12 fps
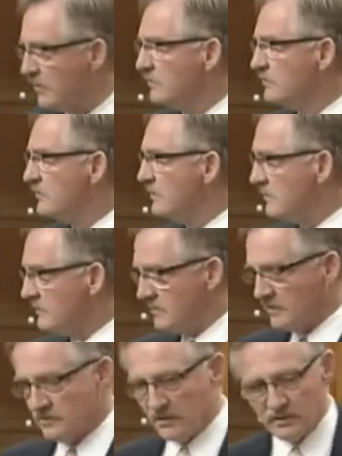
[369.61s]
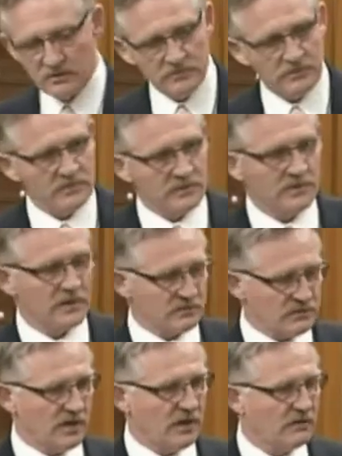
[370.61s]
own
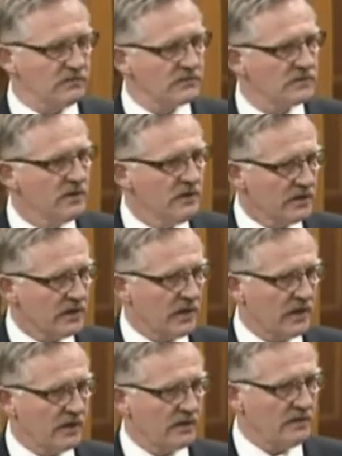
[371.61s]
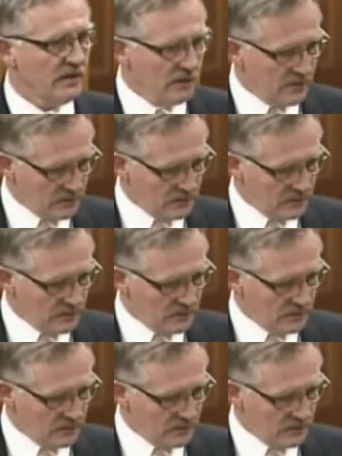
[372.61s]
ourselves can